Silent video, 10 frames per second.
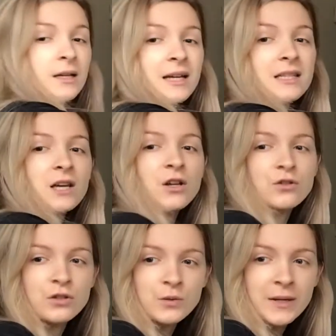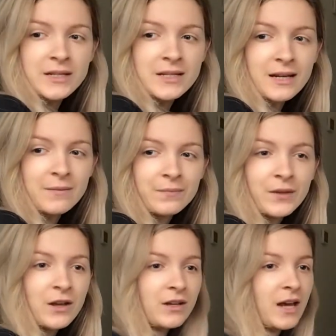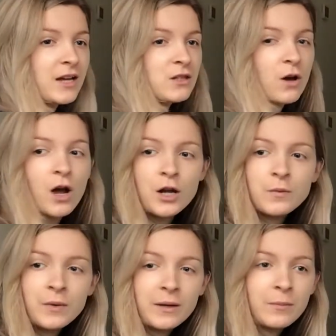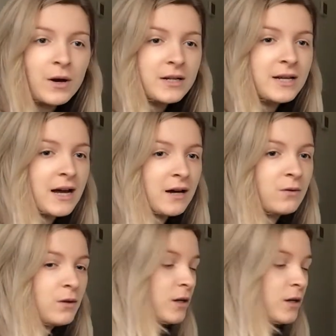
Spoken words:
is 120. Okay, so hoping by now